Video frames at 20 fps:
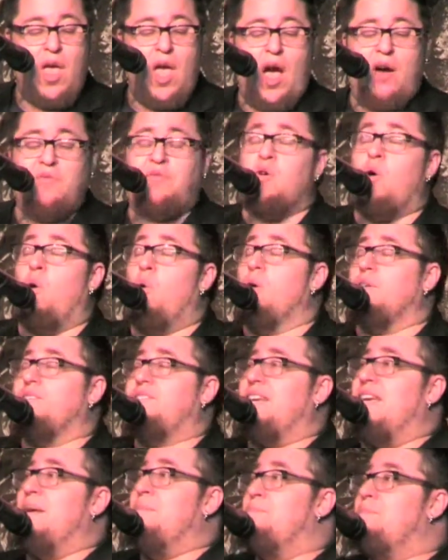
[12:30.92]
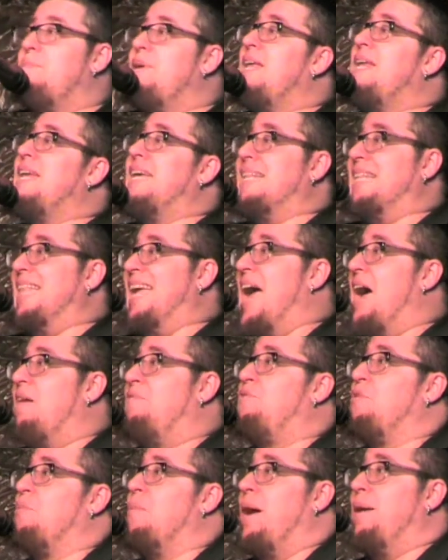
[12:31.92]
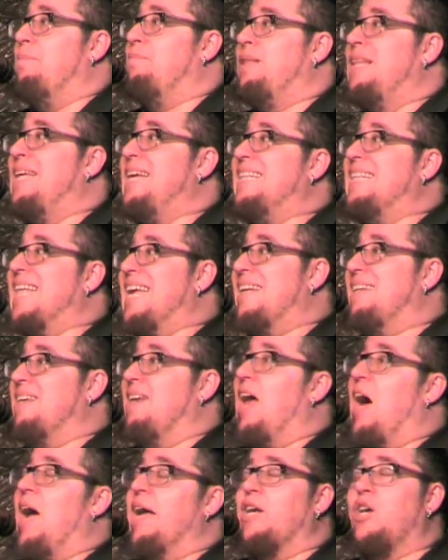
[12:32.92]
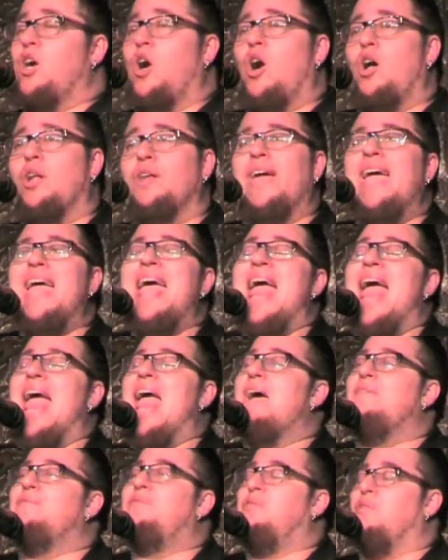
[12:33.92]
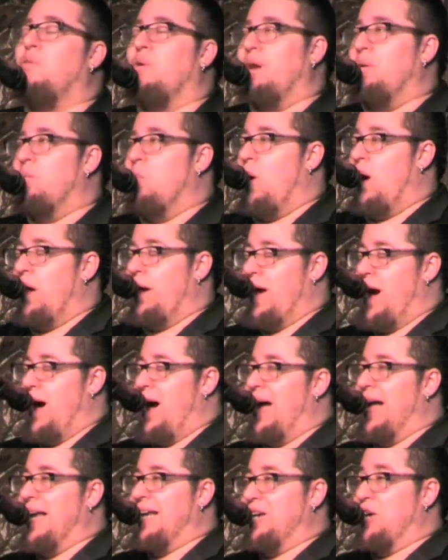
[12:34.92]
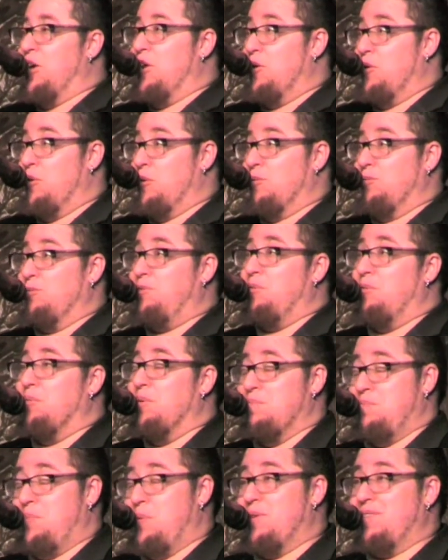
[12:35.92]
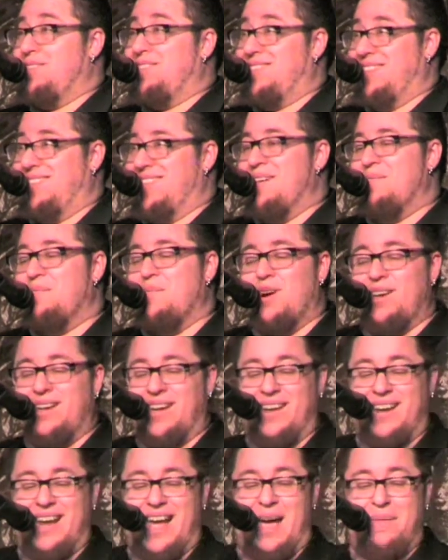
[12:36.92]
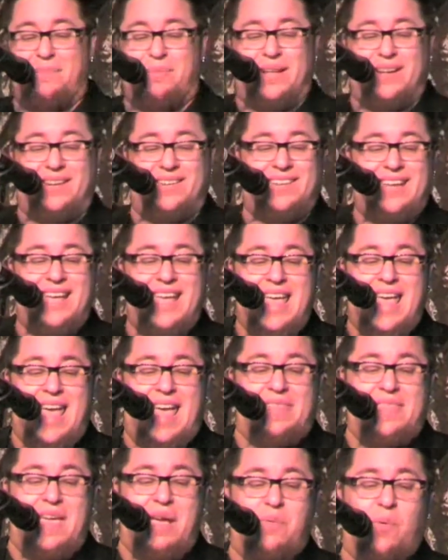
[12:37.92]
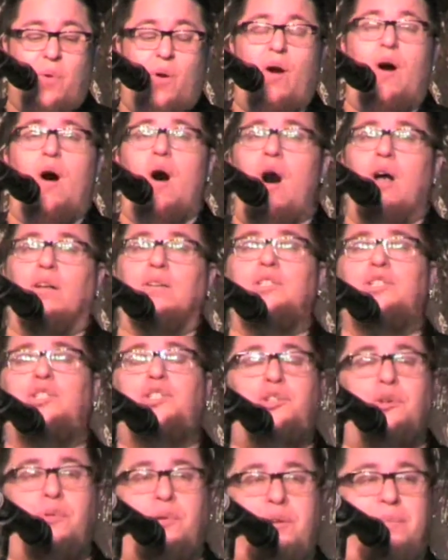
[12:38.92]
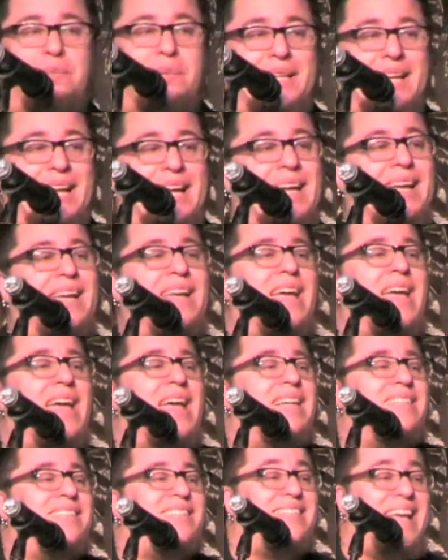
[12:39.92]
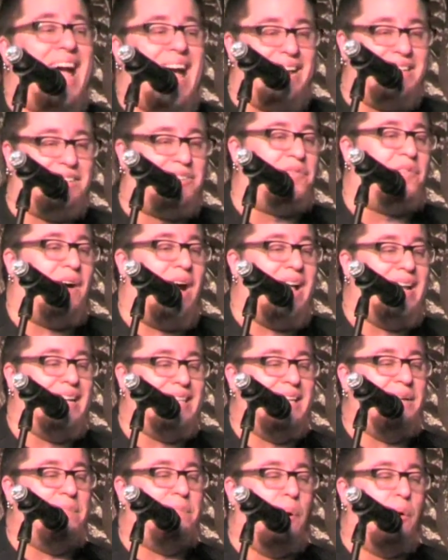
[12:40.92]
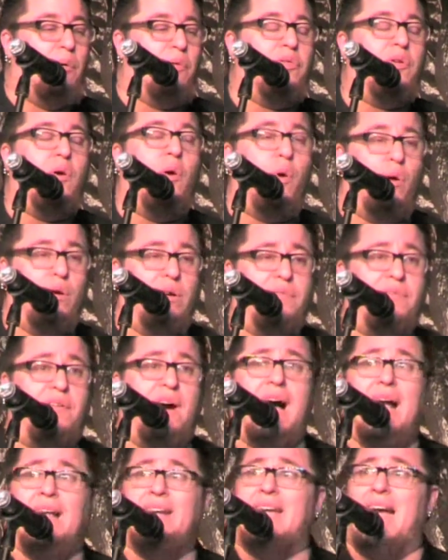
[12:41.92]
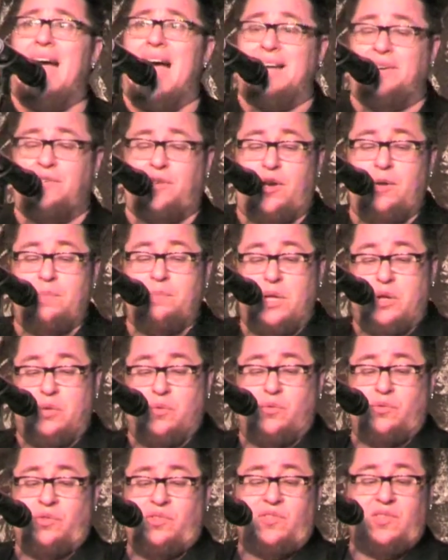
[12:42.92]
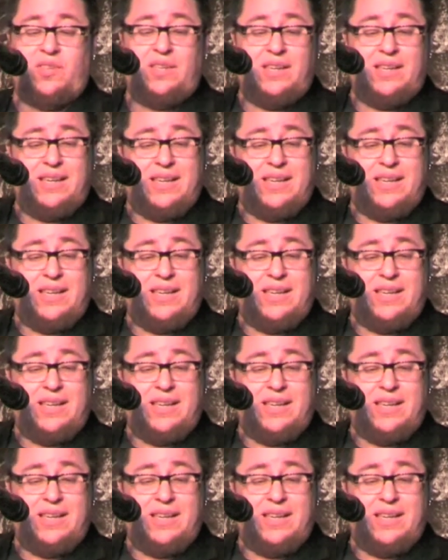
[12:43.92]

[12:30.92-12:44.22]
Of course, immediately after my plane landed, I called everyone I knew to report to them what had happened, and they were all suitably, satisfyingly both horrified and amused.